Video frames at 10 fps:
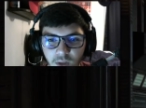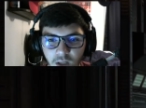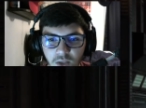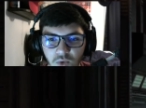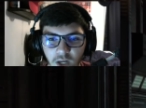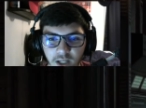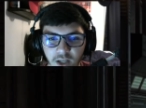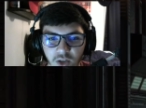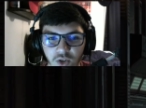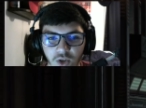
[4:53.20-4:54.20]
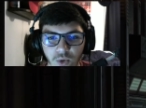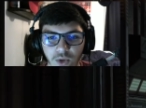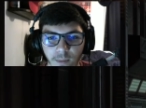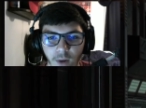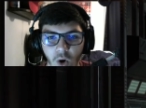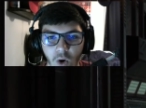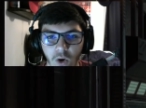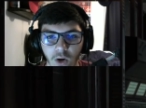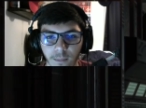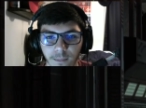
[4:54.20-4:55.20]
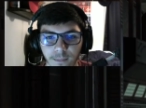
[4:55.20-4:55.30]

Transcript: He's ready to do some harm.